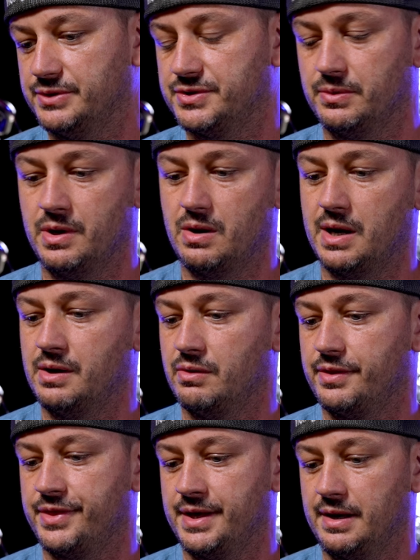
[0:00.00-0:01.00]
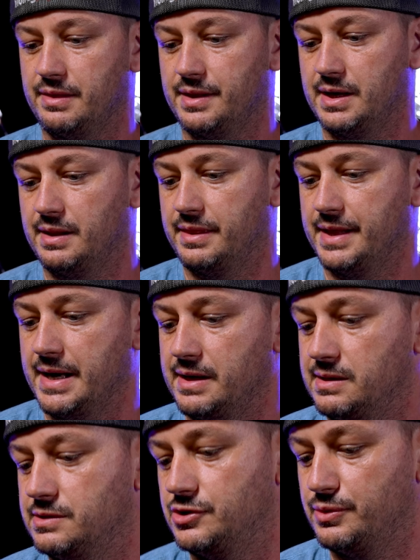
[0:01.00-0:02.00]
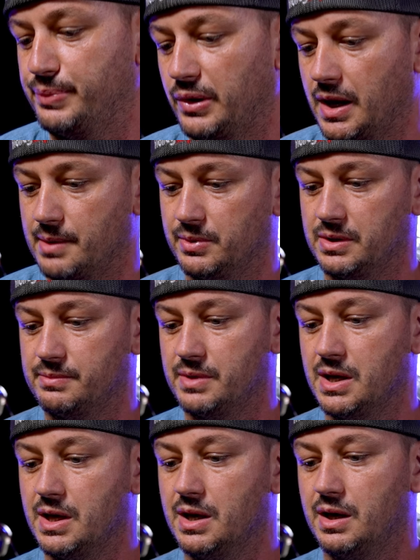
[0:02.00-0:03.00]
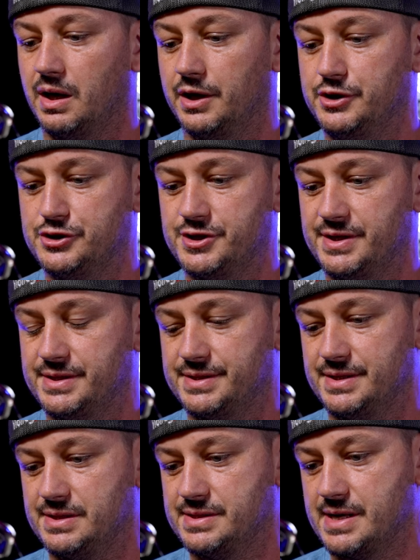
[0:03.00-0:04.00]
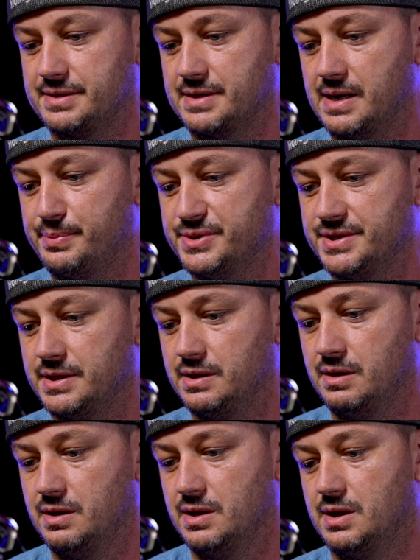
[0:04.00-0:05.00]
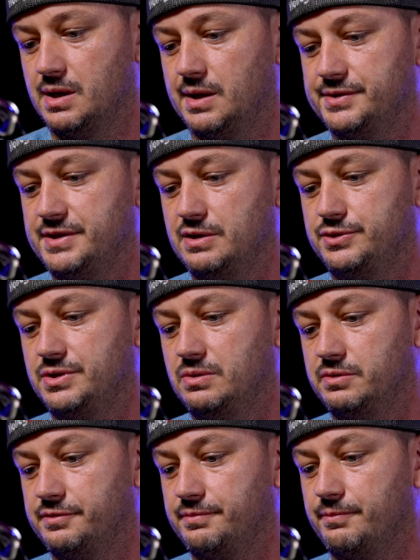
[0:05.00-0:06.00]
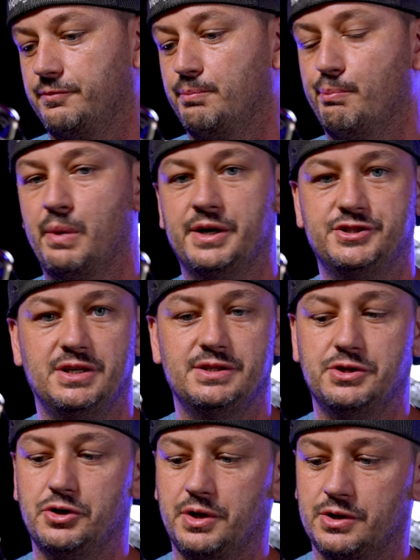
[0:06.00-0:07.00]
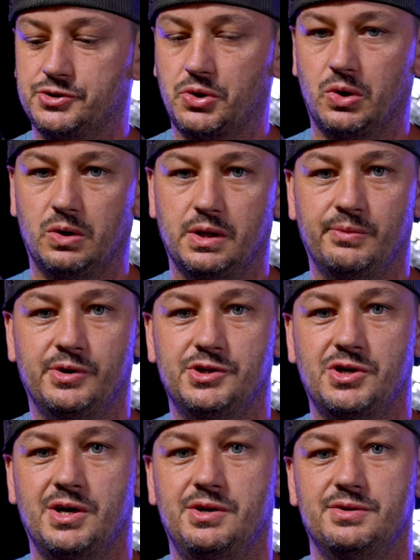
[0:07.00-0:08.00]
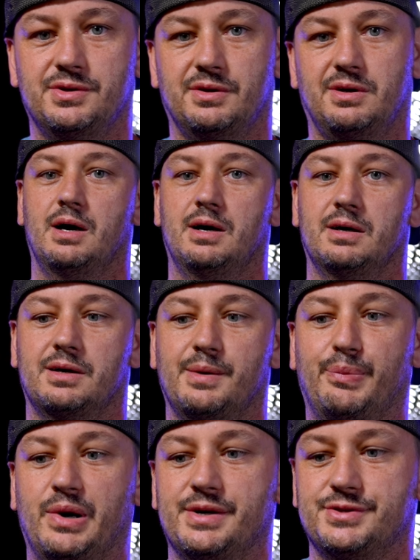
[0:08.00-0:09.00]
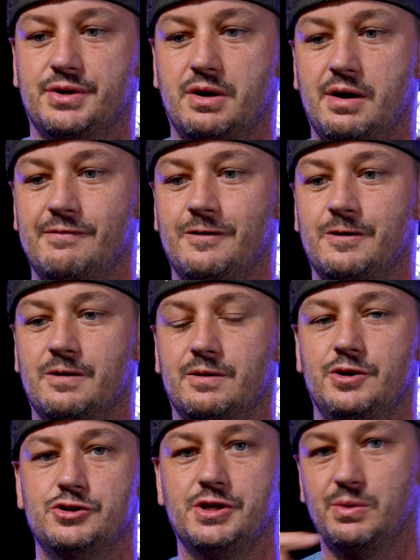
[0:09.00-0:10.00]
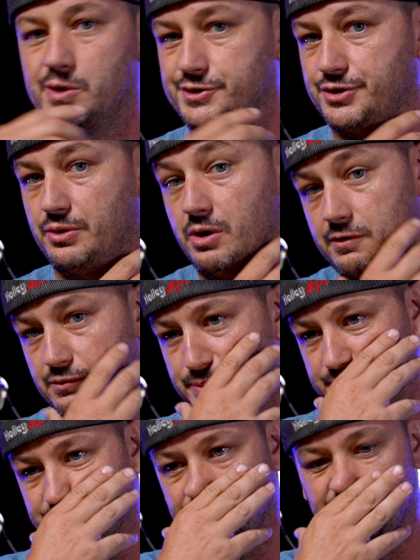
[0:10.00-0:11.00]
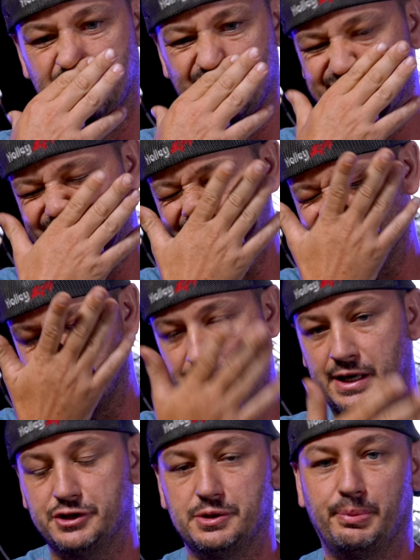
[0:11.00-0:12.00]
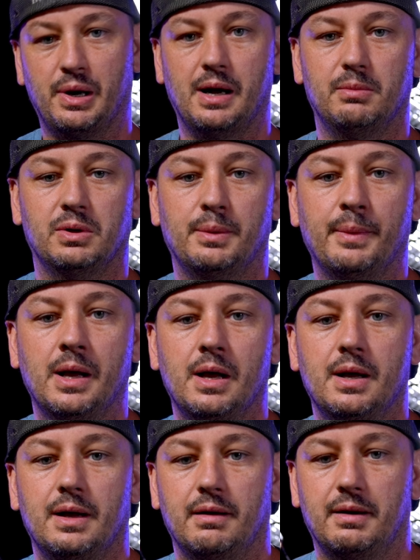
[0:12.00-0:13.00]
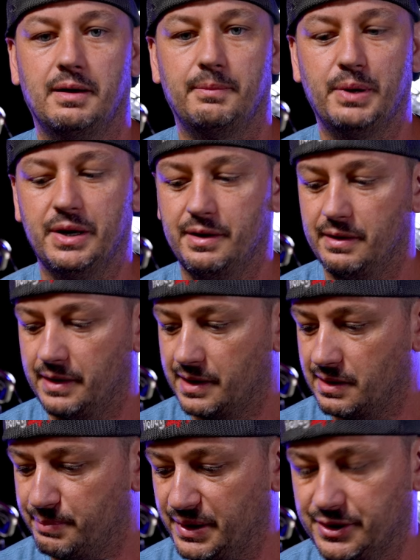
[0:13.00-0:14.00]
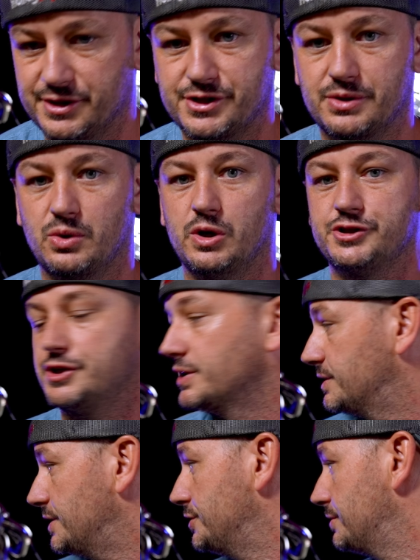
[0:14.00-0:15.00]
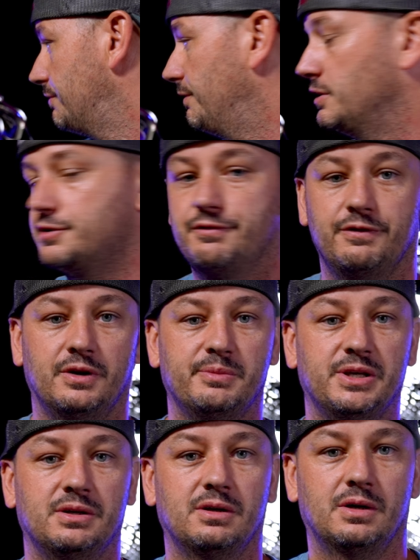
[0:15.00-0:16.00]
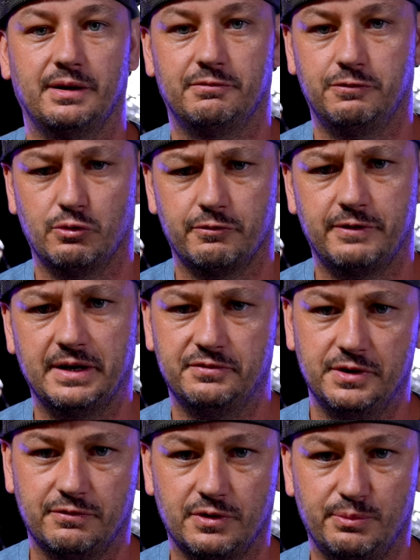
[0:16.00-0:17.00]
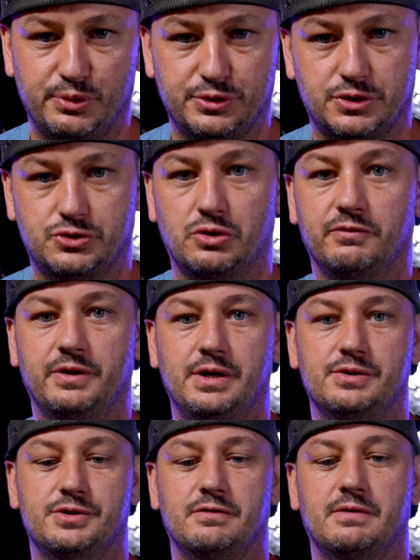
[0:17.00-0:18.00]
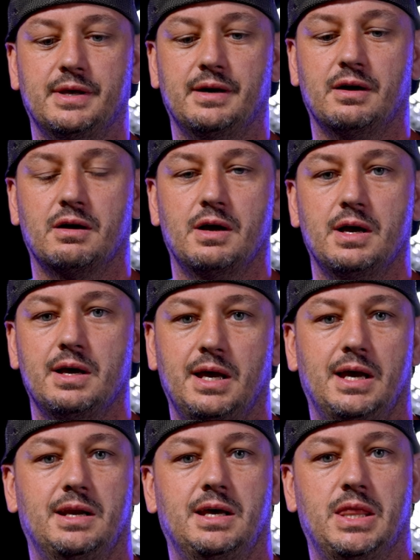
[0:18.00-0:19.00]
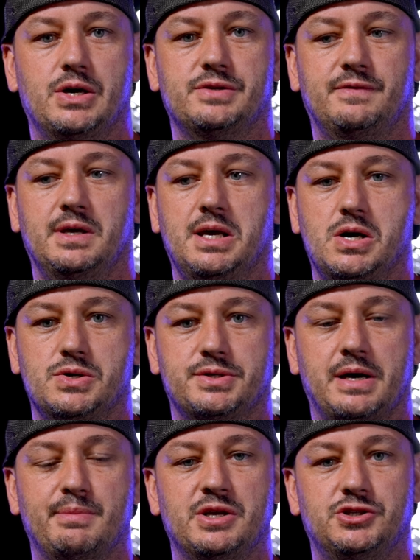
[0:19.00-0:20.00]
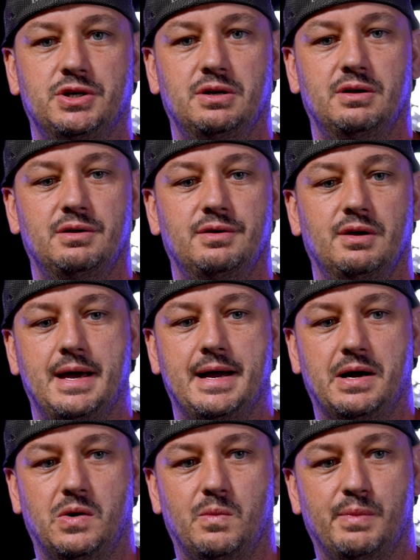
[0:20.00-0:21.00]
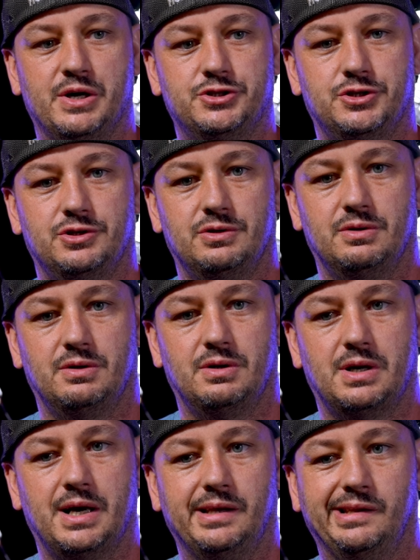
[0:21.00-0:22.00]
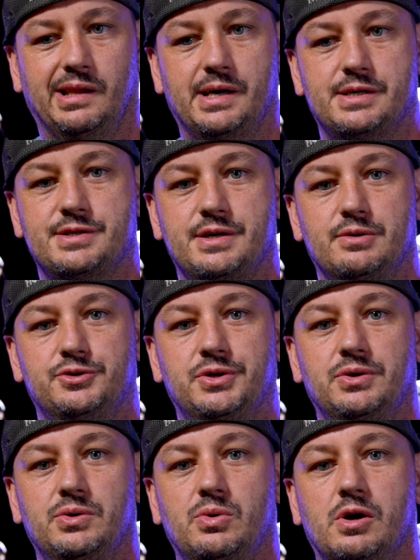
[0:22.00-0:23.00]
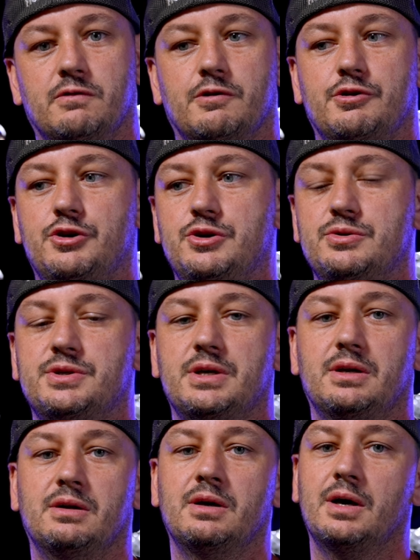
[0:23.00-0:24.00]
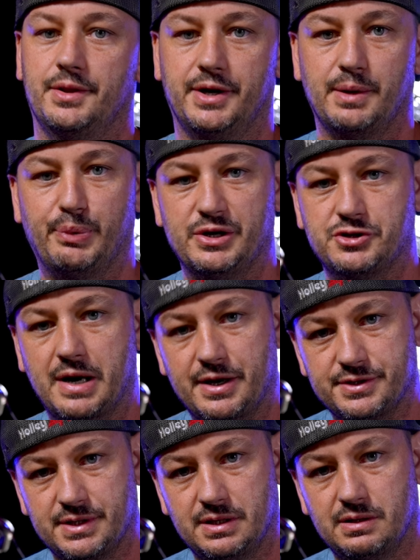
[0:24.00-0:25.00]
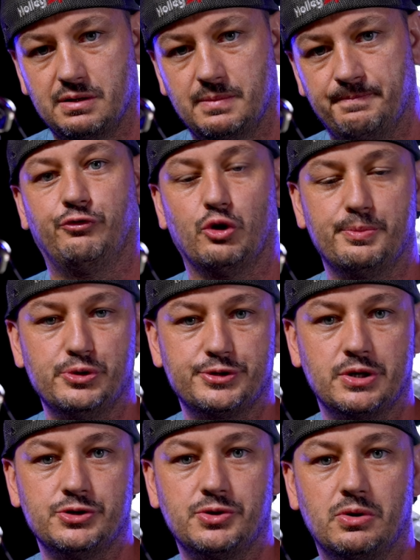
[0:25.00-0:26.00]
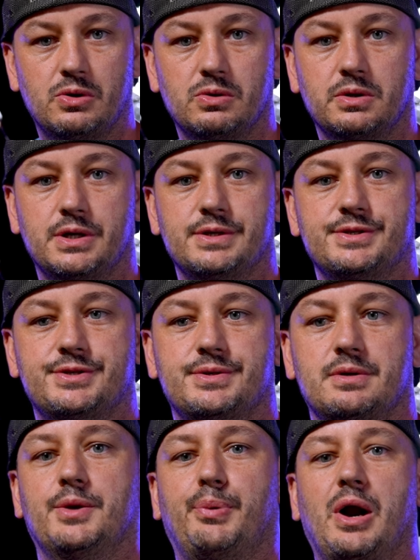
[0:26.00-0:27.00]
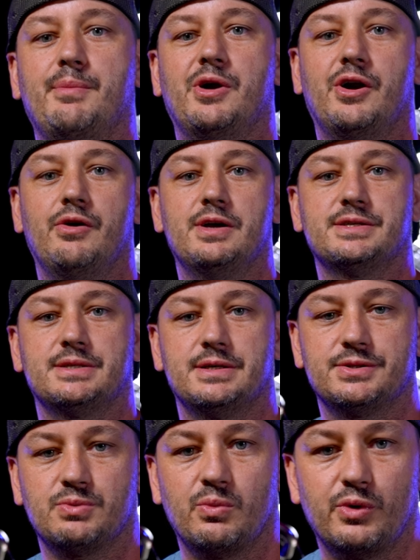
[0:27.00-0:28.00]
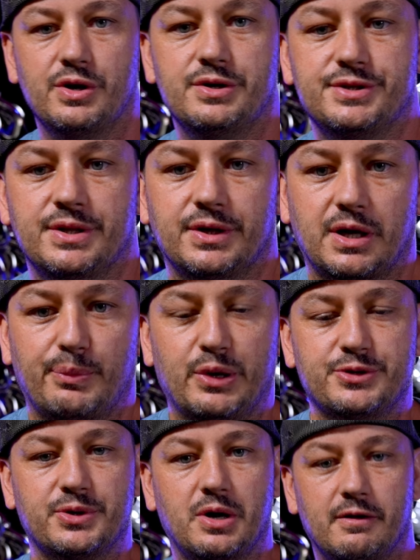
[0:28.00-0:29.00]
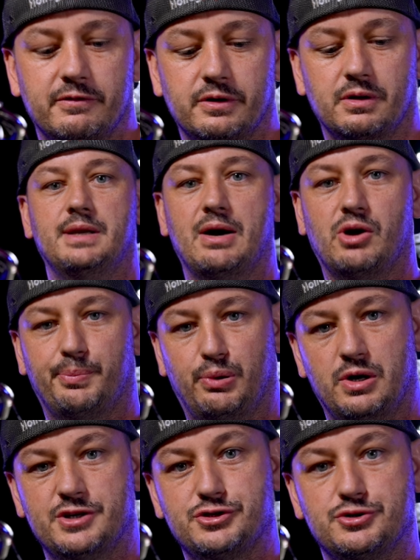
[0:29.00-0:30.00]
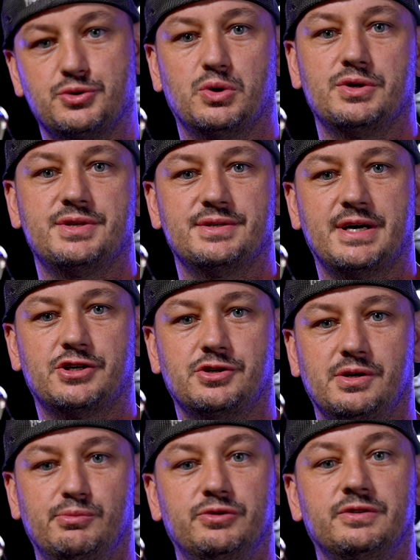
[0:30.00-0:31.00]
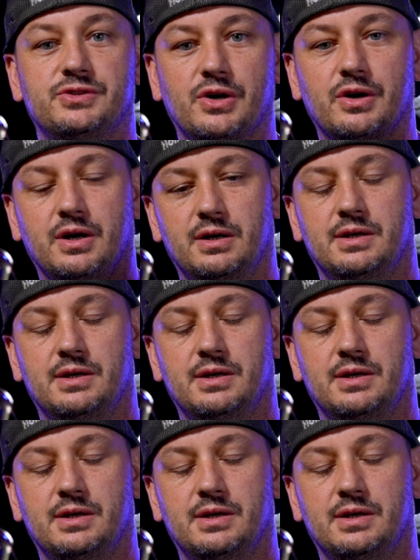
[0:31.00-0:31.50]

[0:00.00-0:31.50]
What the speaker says: So no, I don't think that is your problem. Usually it's the exact opposite. CO2 is much easier to control, and when you try and use a compressor cover, usually it wants to overboost. So that's likely not your problem. But I kind of picked this question because I just finished filming like 4 or 5 different boost control videos over there. And in those videos, I mentioned how much I like CO2 over using the compressor housing for boost control, because the primary reason is when we're using the compressor cover, now our pressure source is actually a moving target.